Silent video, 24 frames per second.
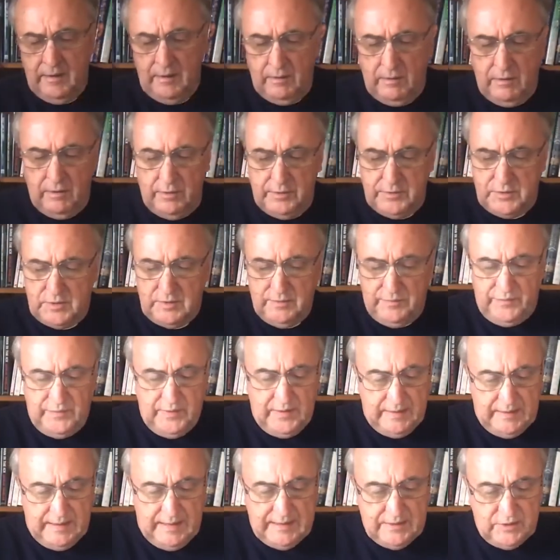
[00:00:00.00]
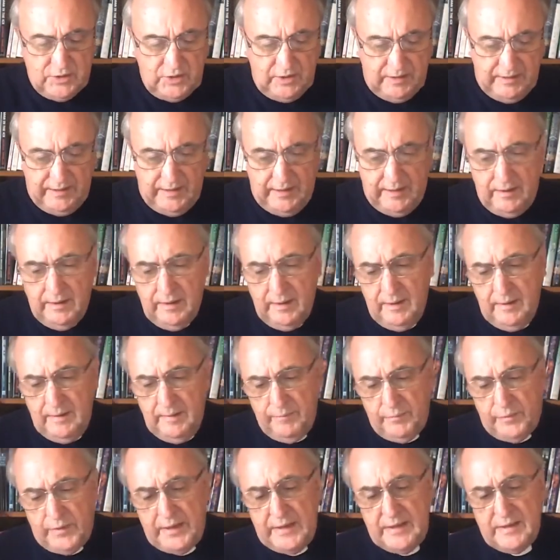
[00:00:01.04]
Lots of fun. Actually,
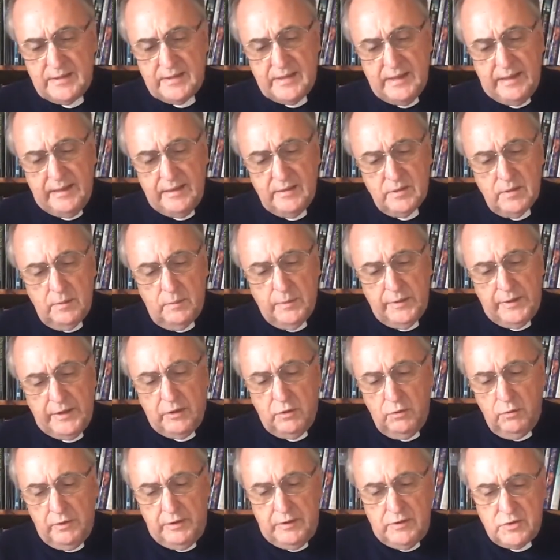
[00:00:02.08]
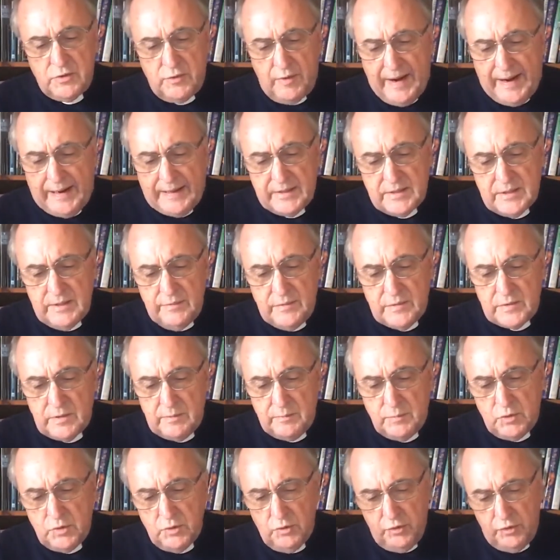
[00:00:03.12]
these things are what they call interactive, as
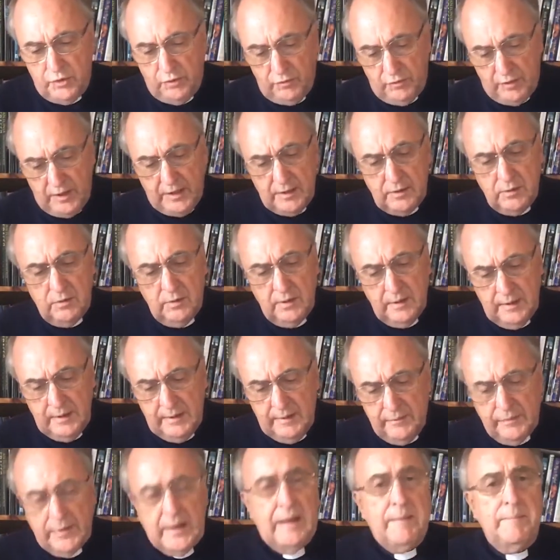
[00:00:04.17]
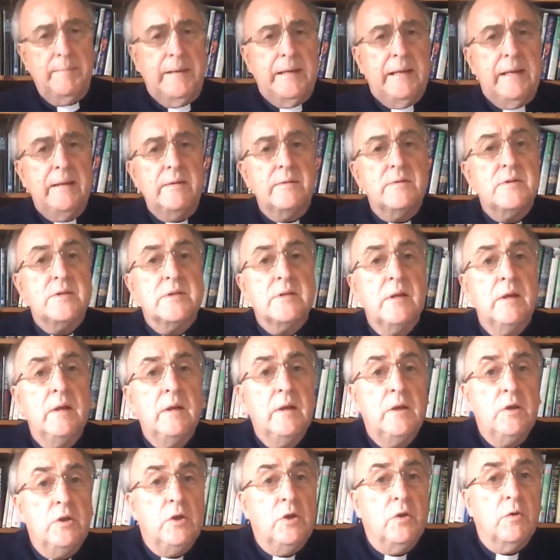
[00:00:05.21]
I'm sure you know. That means
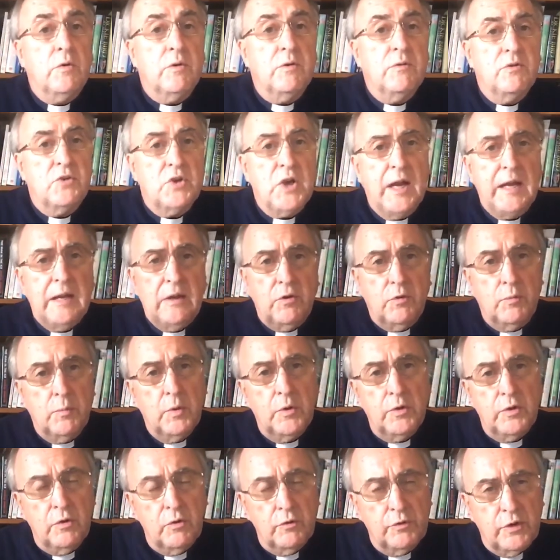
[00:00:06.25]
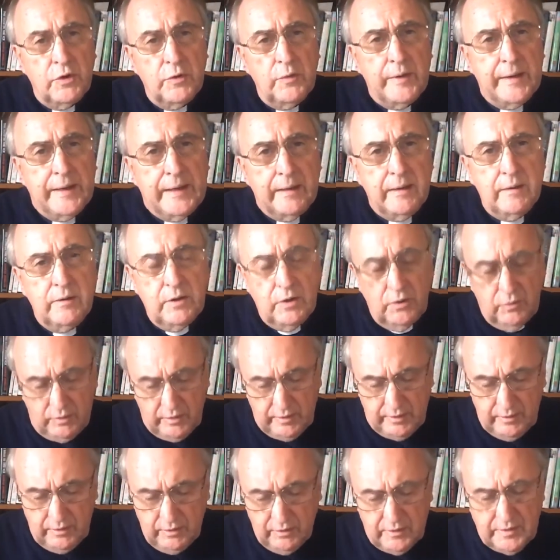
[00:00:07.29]
you can change what you're doing. You
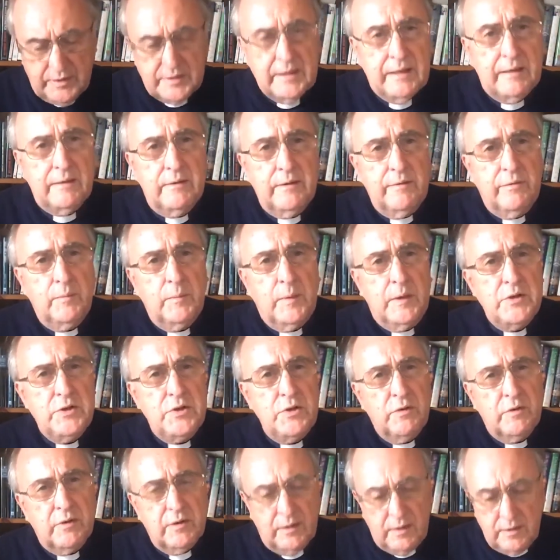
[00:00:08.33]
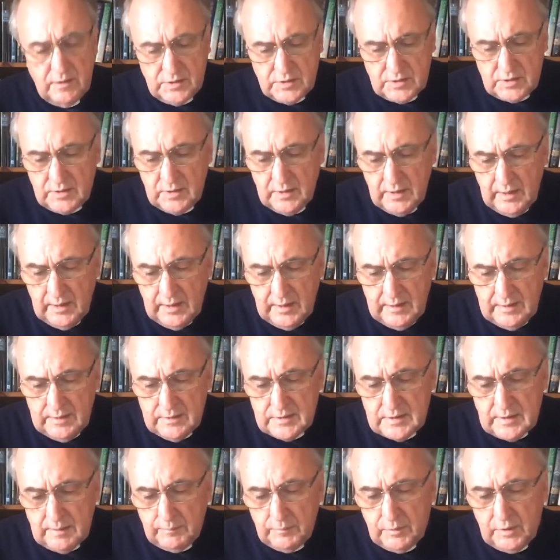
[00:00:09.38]
can look at it in different ways. You can ask
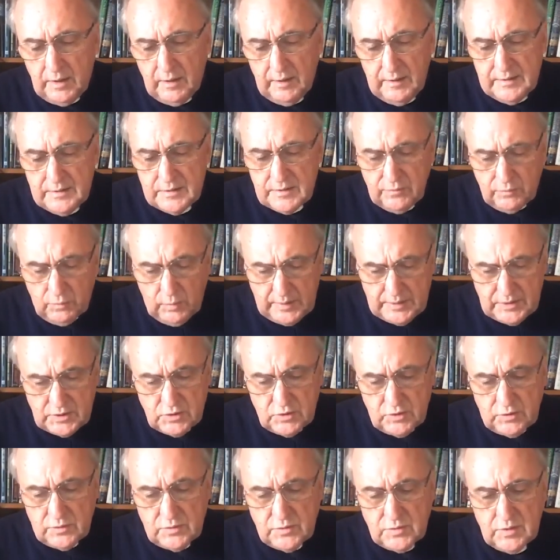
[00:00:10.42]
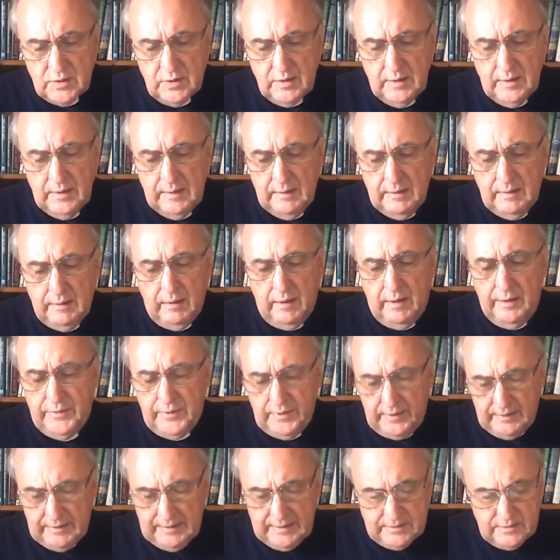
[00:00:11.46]
some kinds of questions. And I
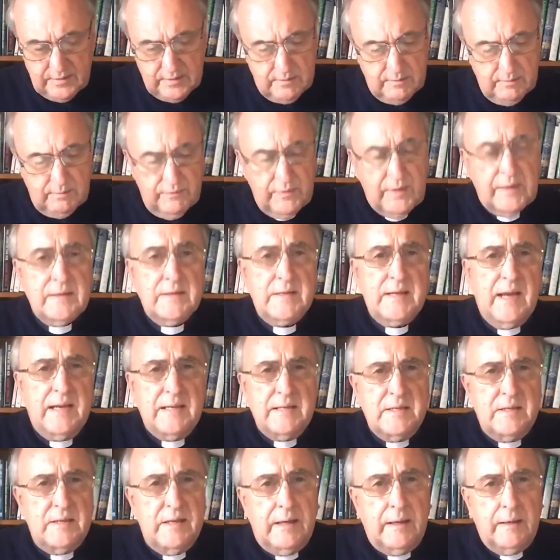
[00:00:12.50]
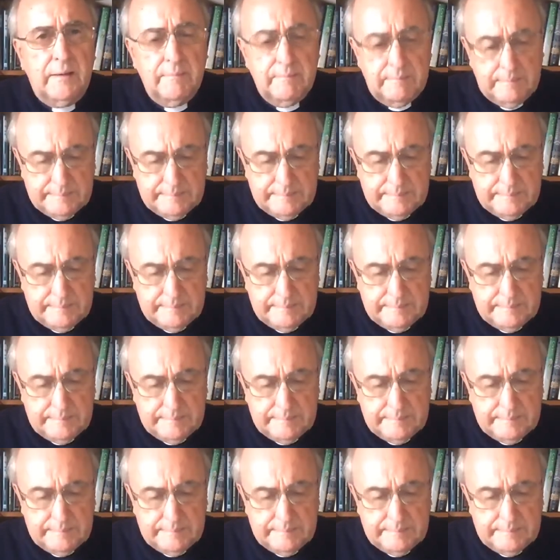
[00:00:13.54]
think that's fantastic.